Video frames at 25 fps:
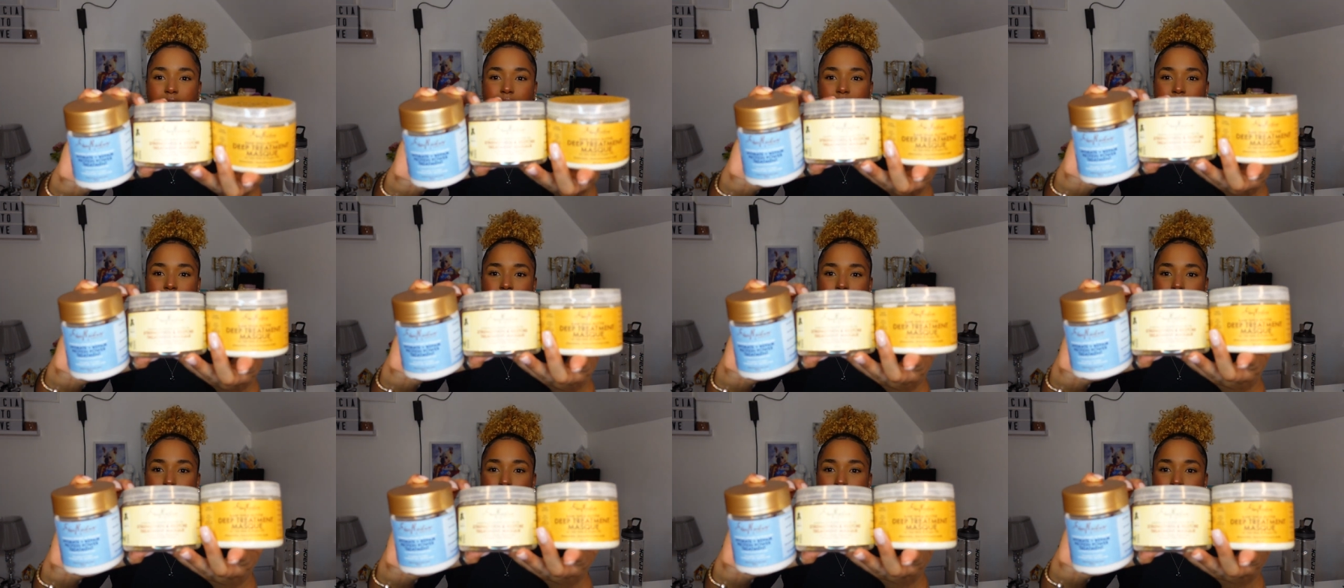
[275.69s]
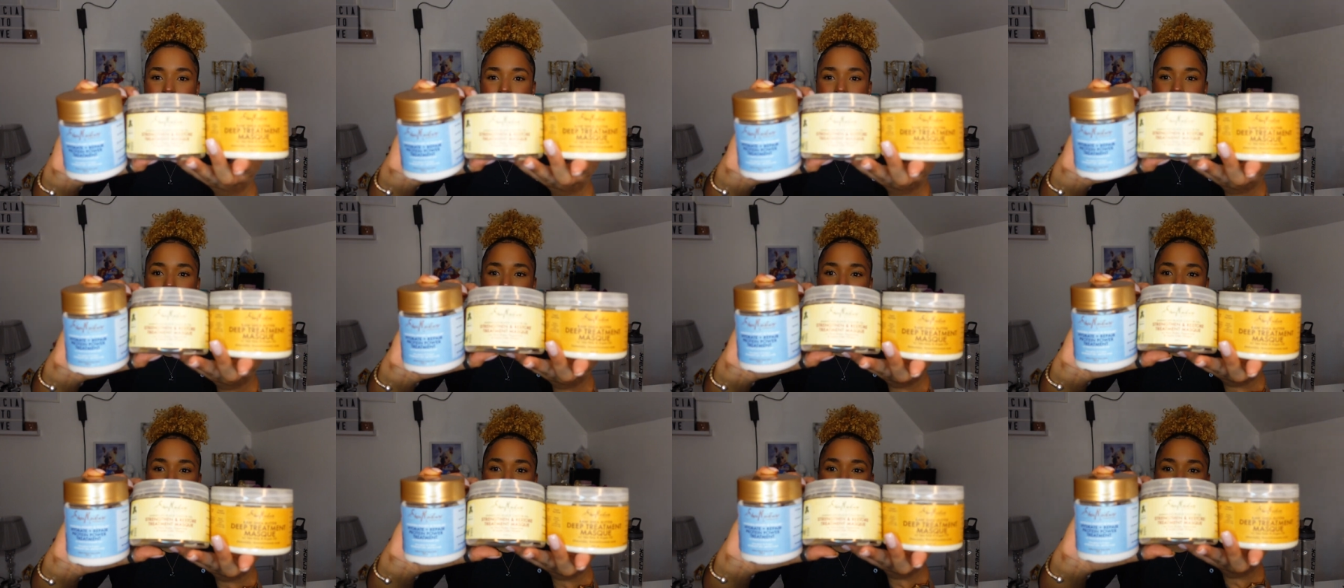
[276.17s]
These are my
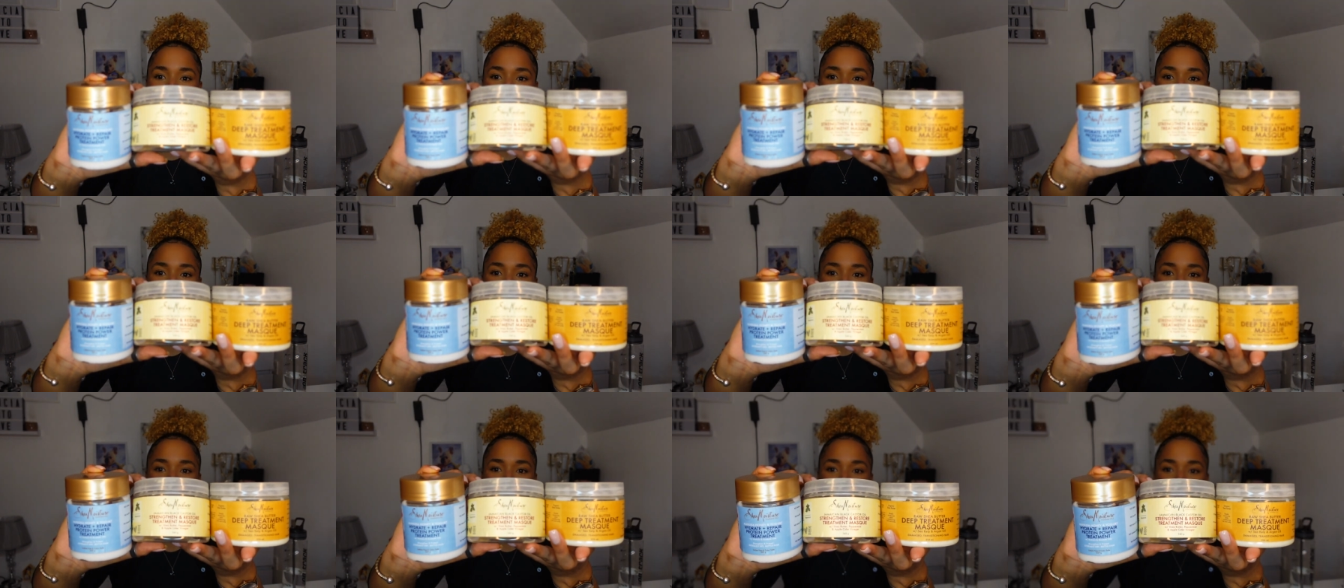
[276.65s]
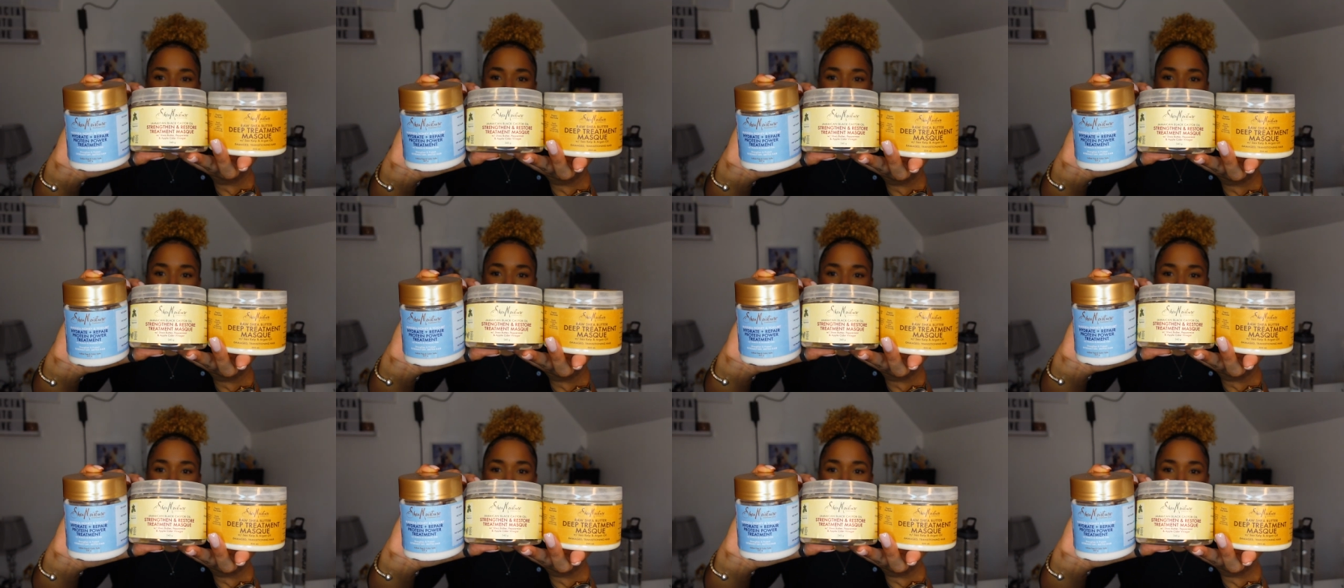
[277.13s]
favorite
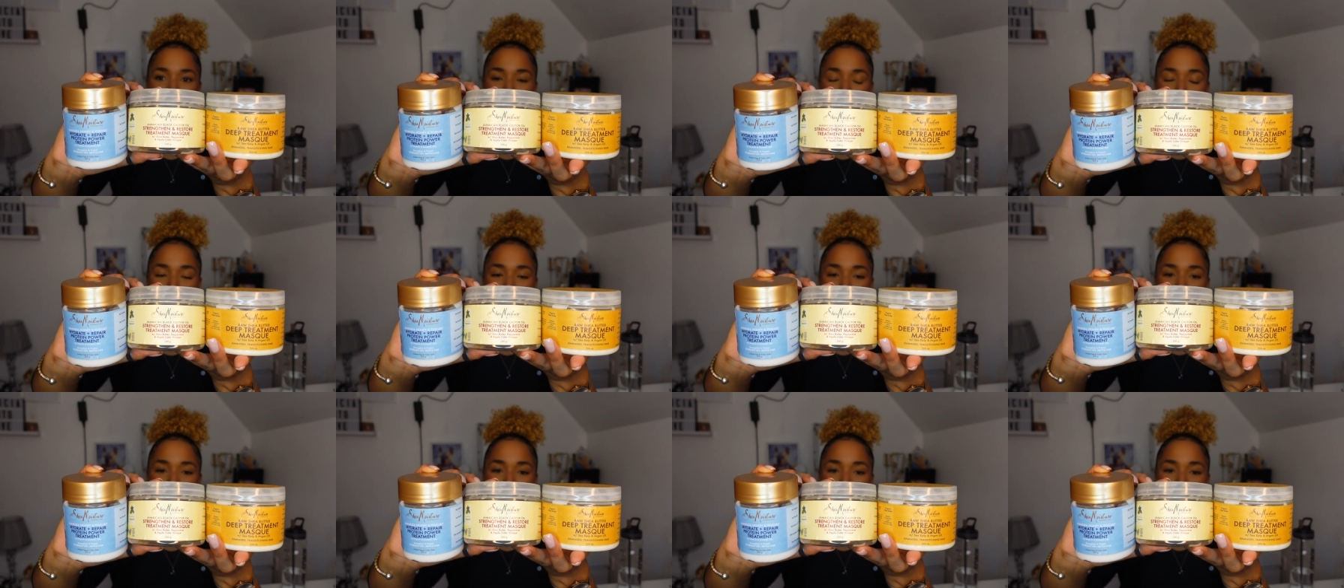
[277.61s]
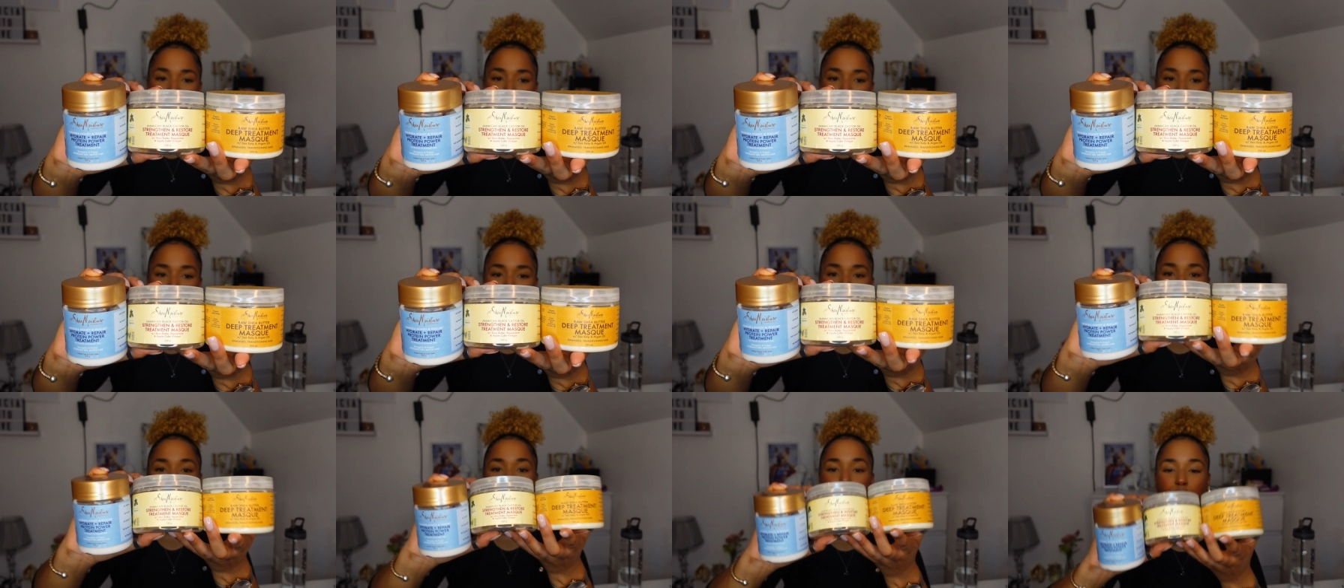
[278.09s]
masks.
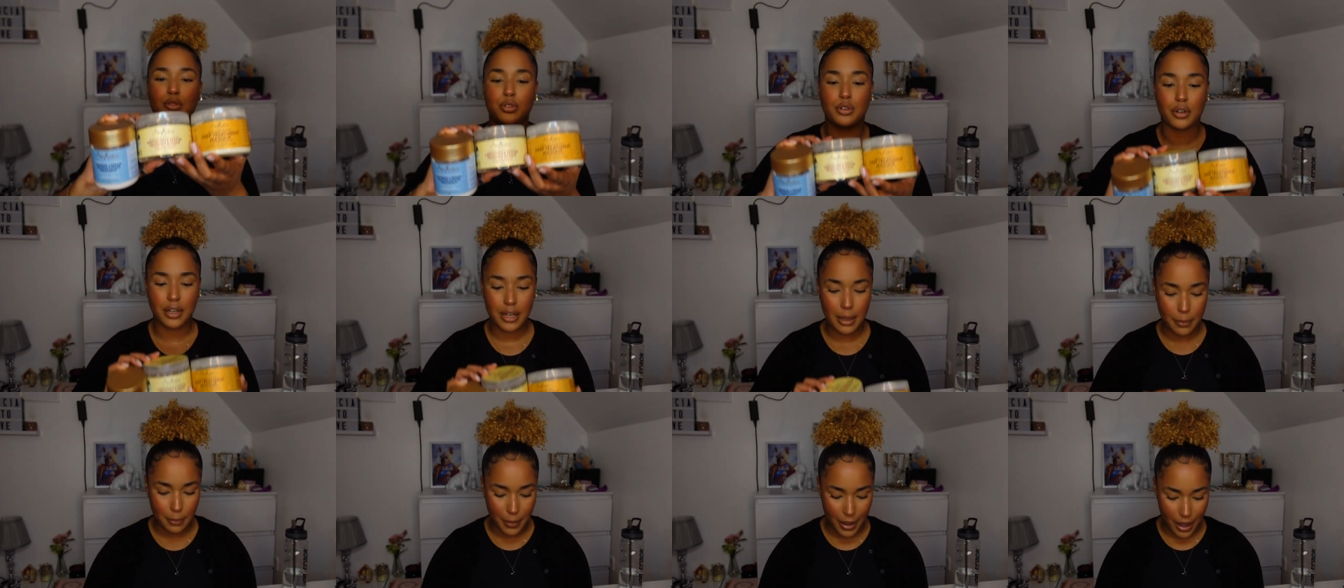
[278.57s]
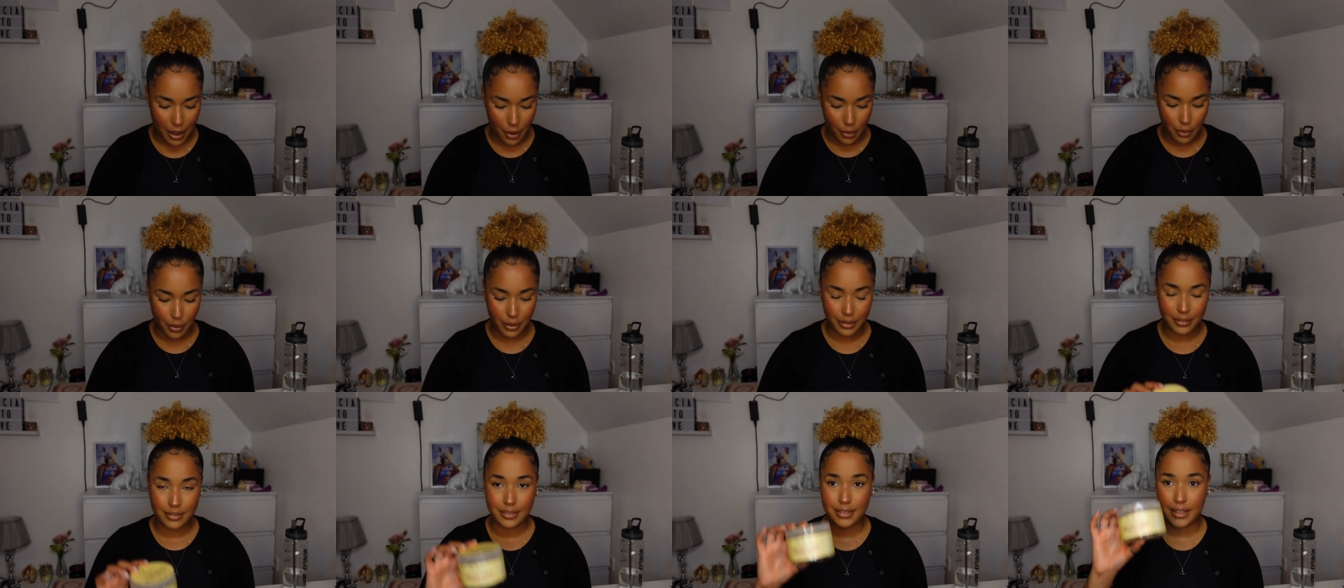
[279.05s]
So I'll talk
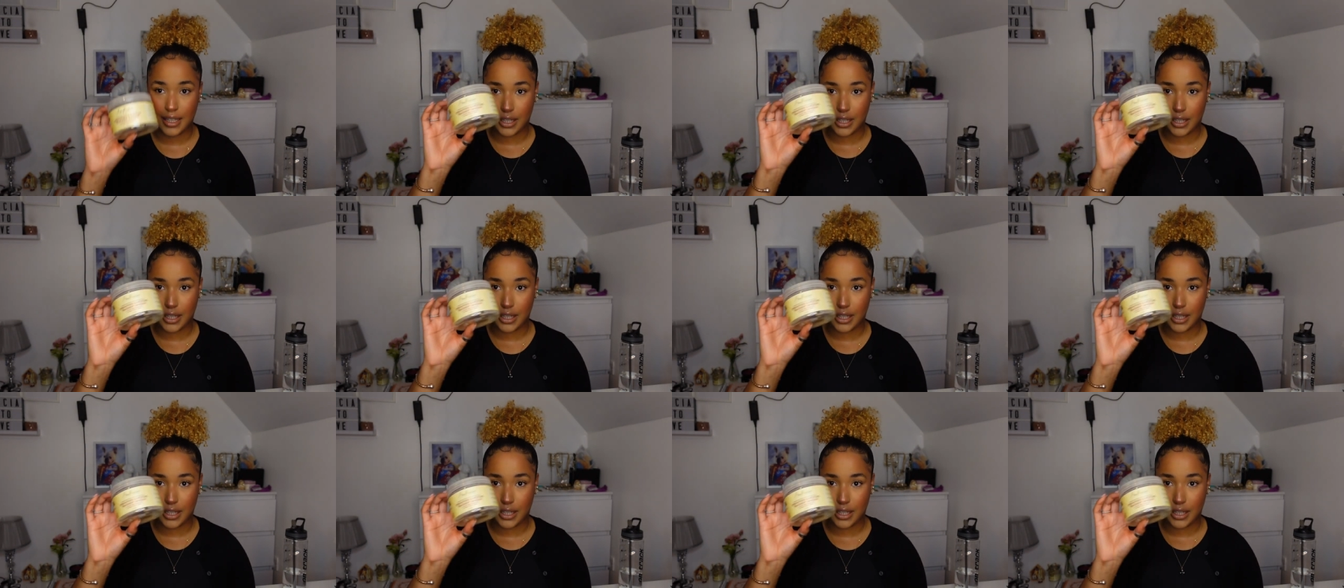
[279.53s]
about